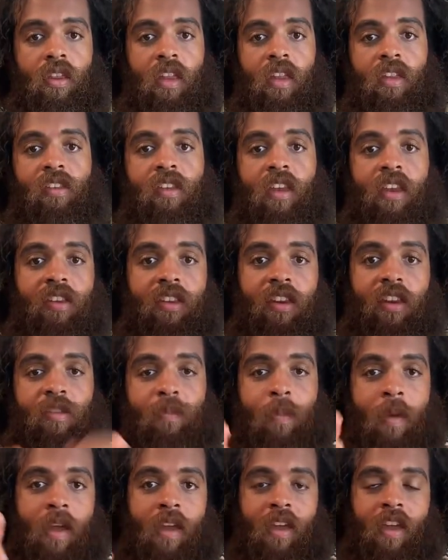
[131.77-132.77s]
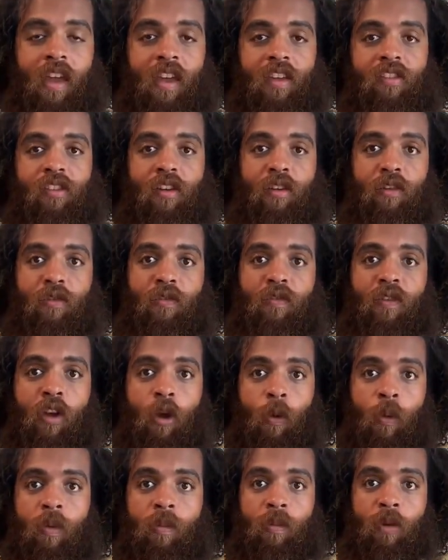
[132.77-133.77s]
Let's get into these pancakes. They're
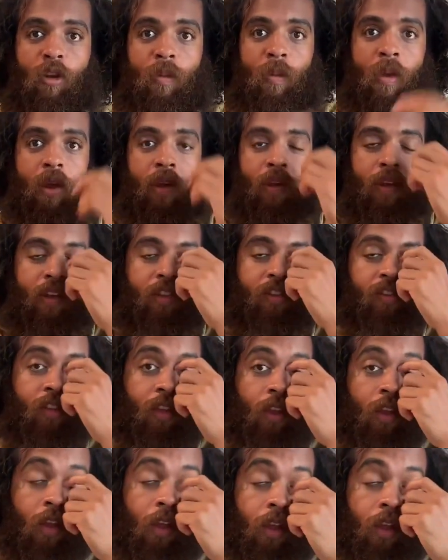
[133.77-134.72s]
filled with blueberries.